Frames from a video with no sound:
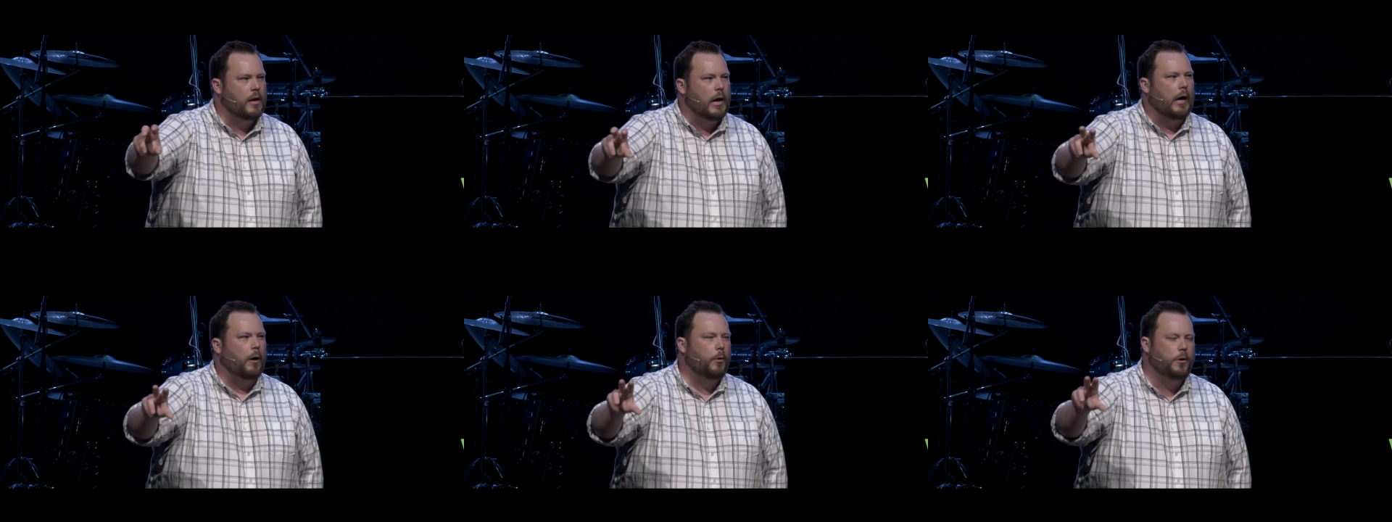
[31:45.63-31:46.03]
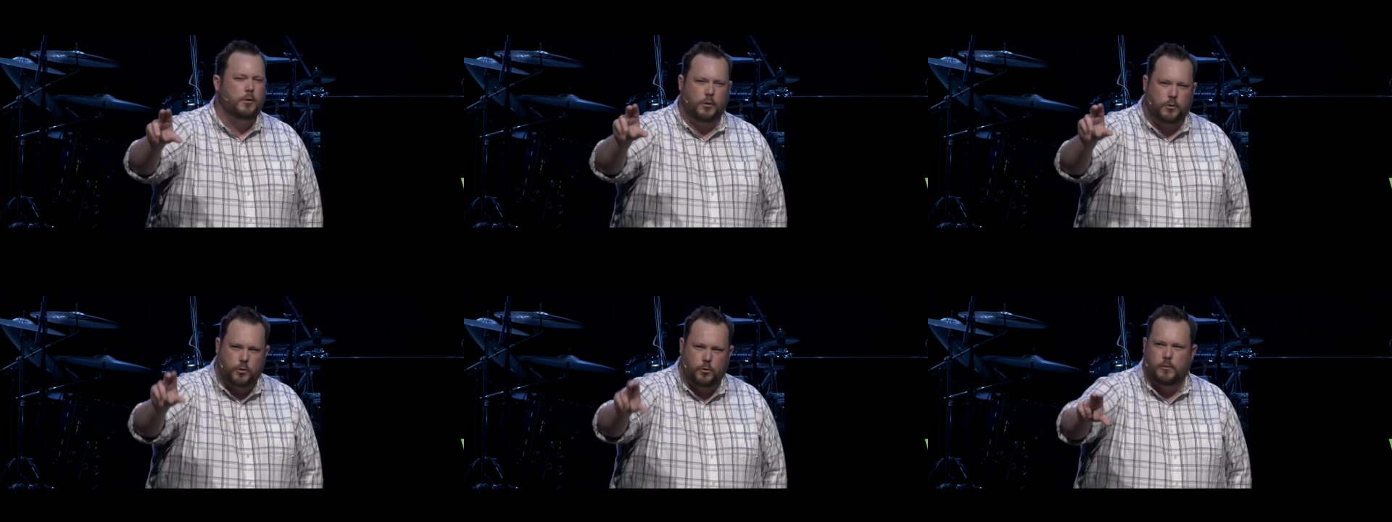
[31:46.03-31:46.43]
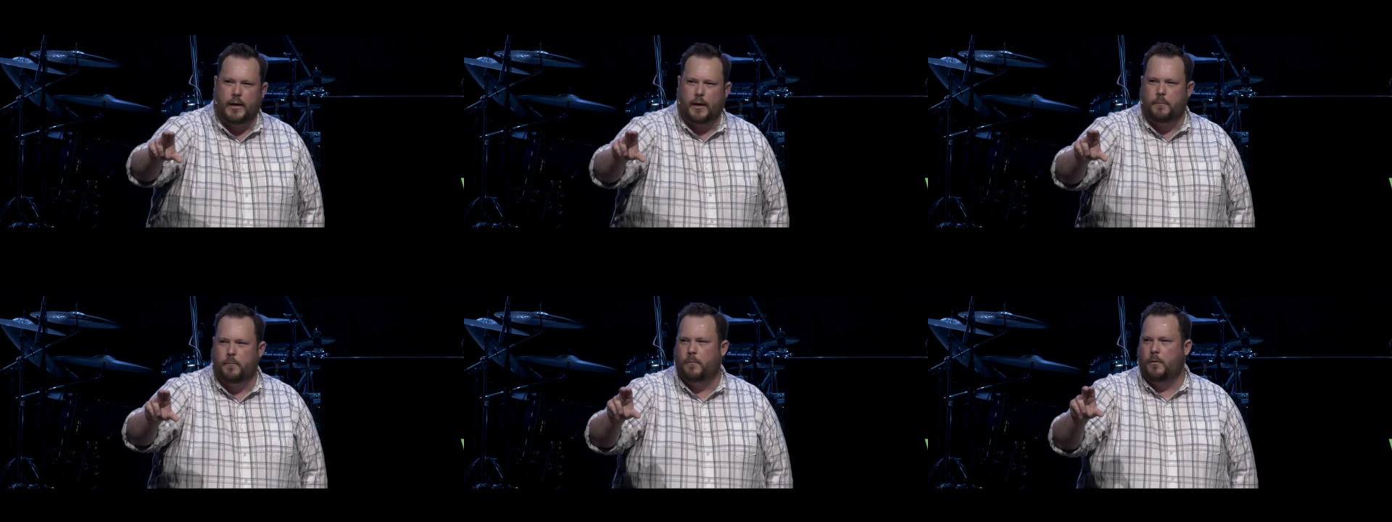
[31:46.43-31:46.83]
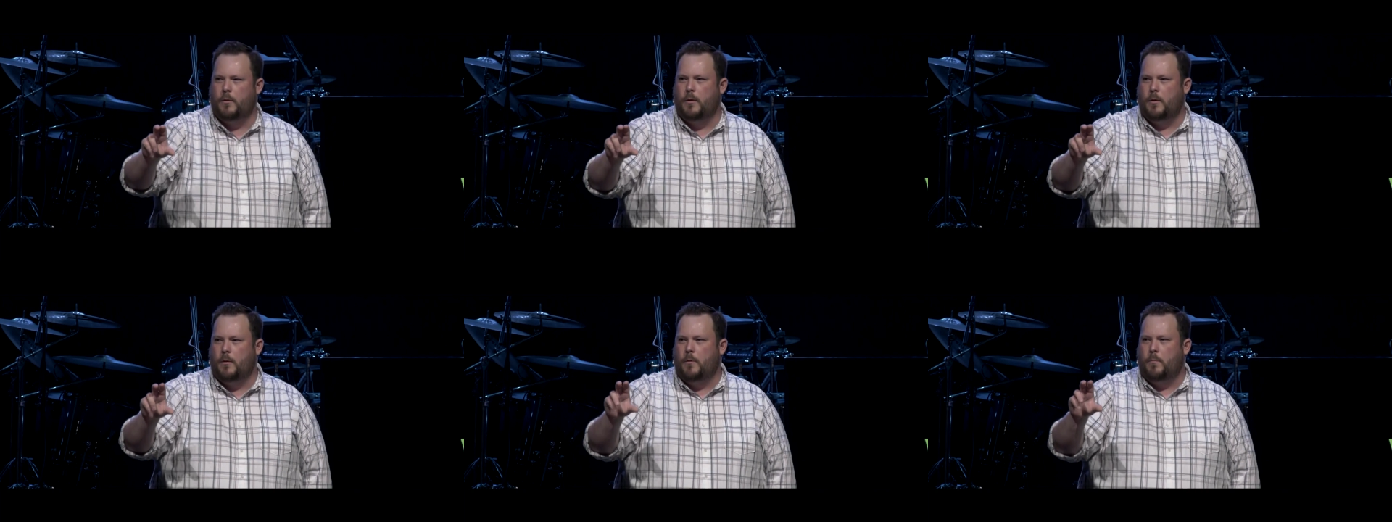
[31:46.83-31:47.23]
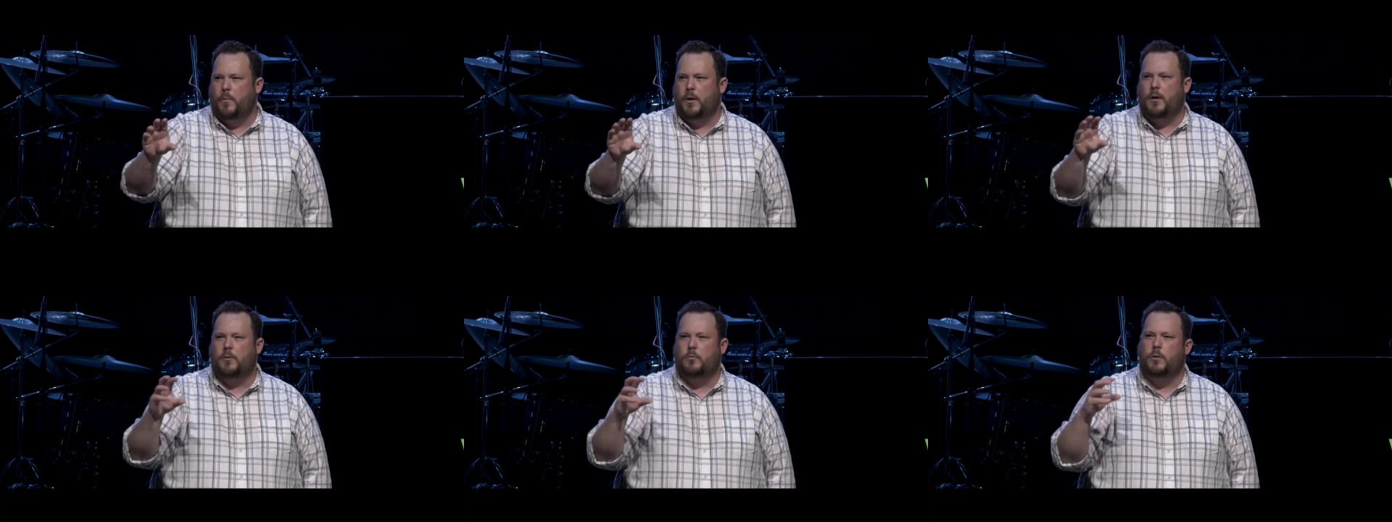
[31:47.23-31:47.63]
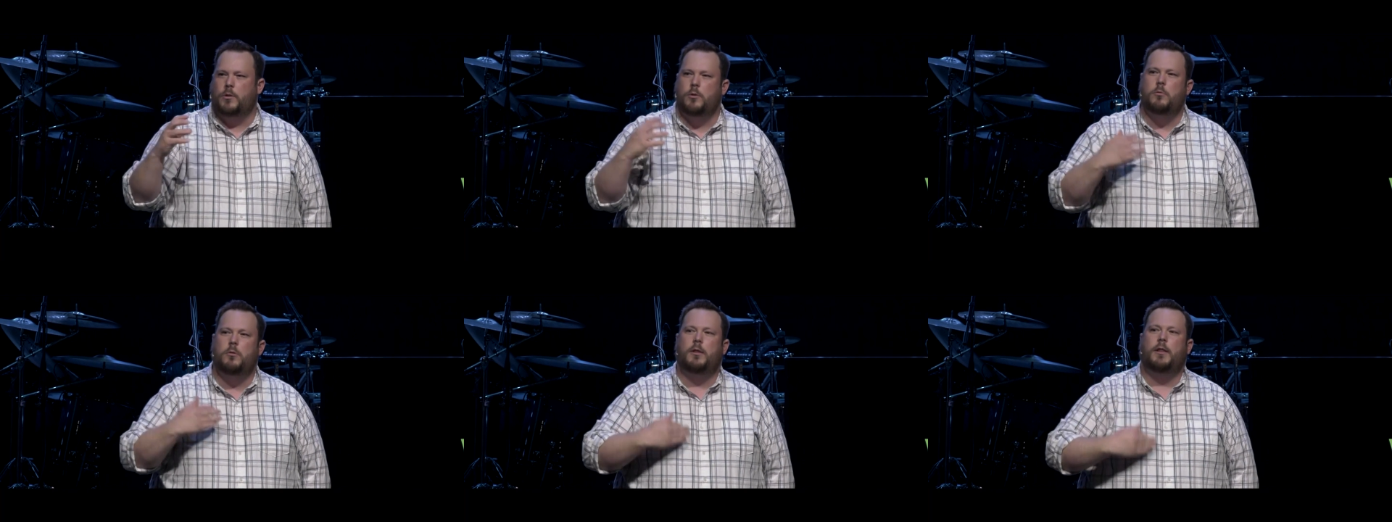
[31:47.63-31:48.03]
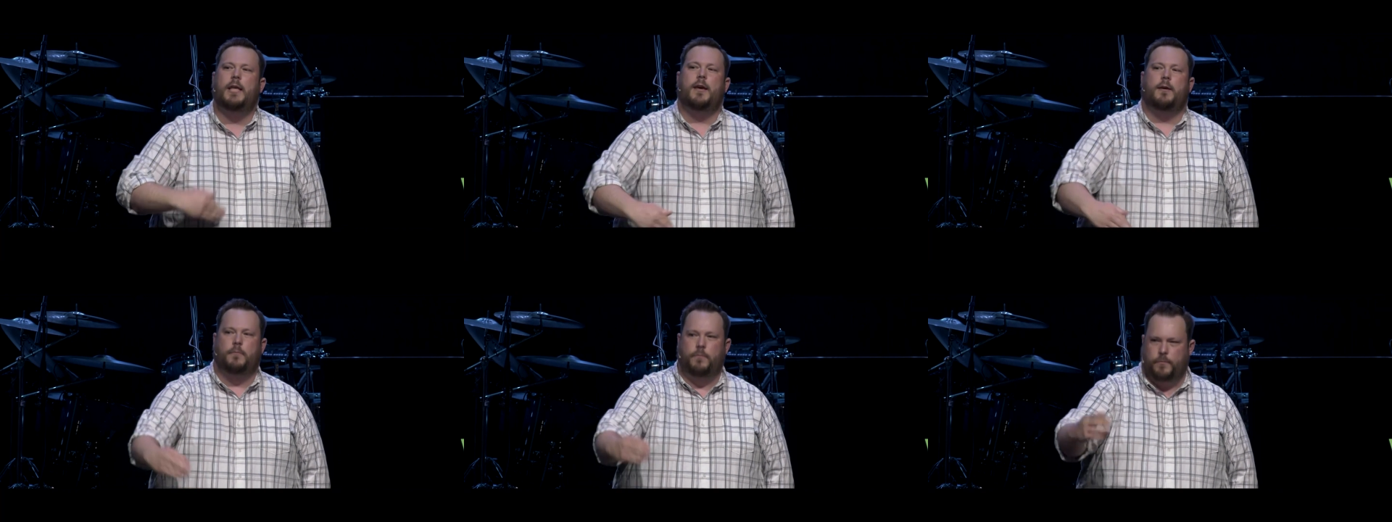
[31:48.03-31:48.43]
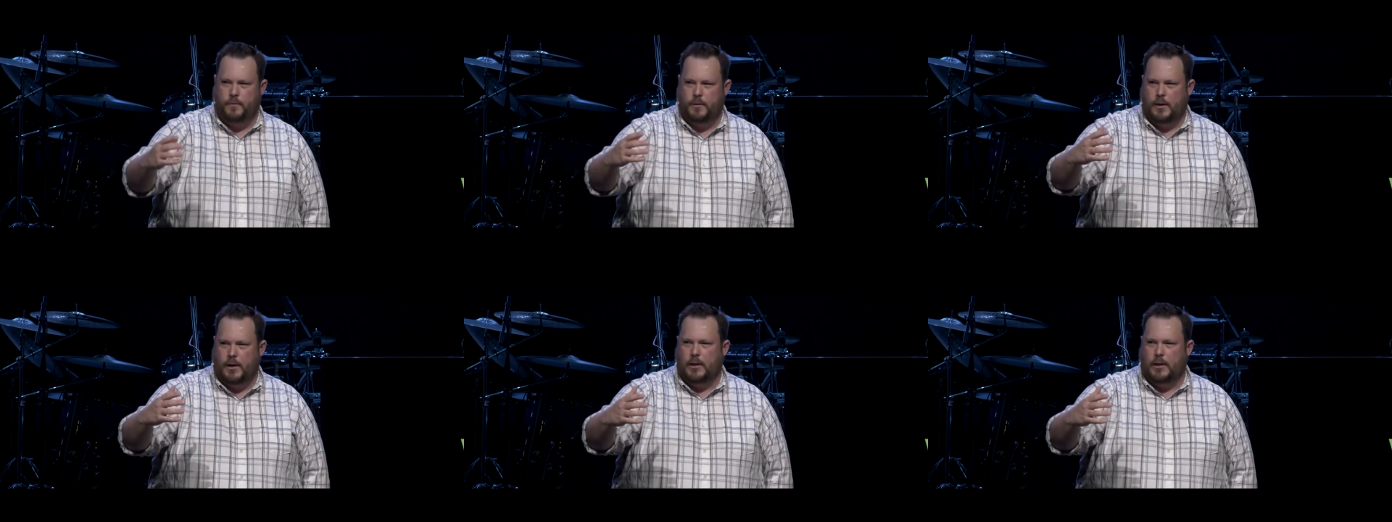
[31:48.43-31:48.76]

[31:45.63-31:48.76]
I want you to do that because when you live